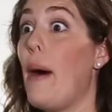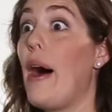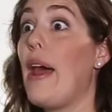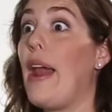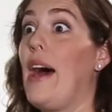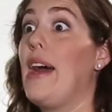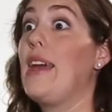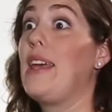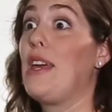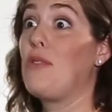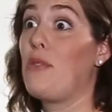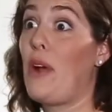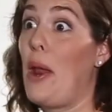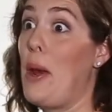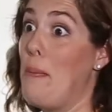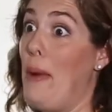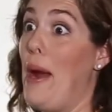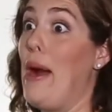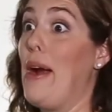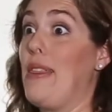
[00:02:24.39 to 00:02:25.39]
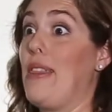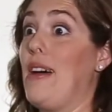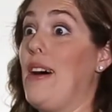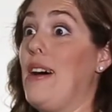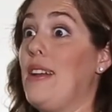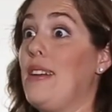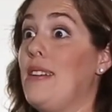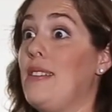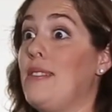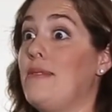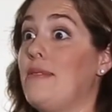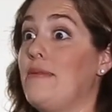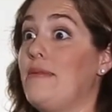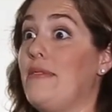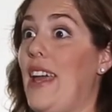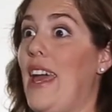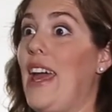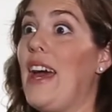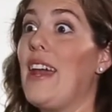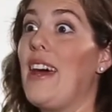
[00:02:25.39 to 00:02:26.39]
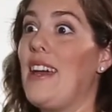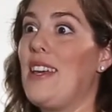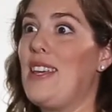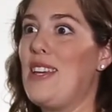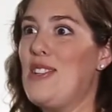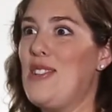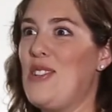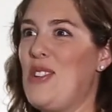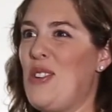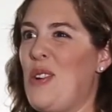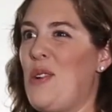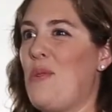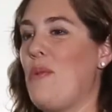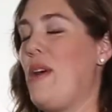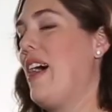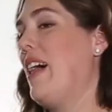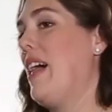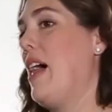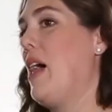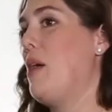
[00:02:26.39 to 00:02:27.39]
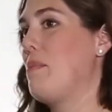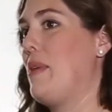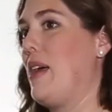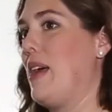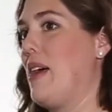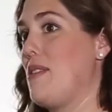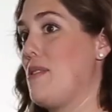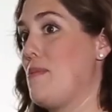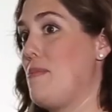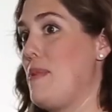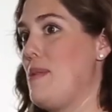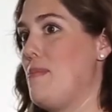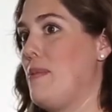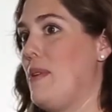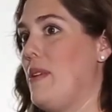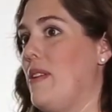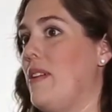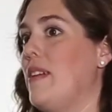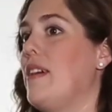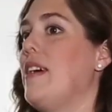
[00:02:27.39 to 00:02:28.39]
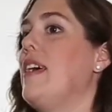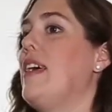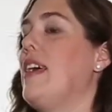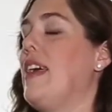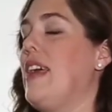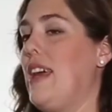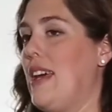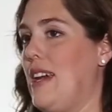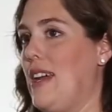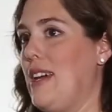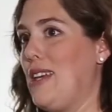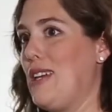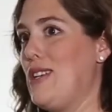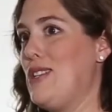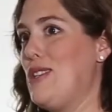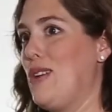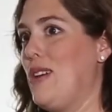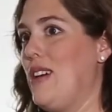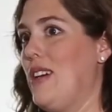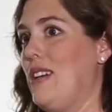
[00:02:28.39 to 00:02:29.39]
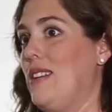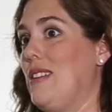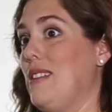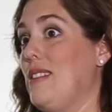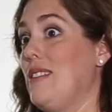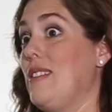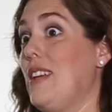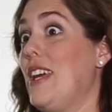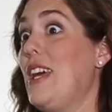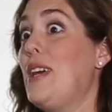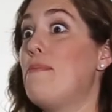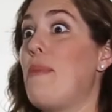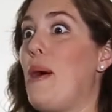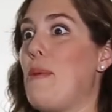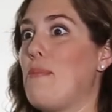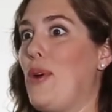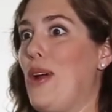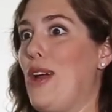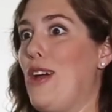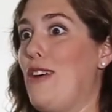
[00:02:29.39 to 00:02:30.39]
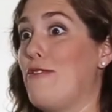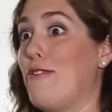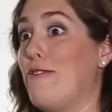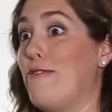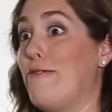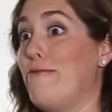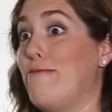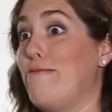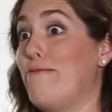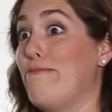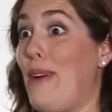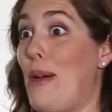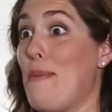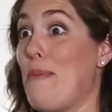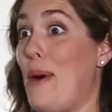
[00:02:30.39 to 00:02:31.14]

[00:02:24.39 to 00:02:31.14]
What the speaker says: but I can run a marathon, and I can do it while helping other people, and I can do it in memory of my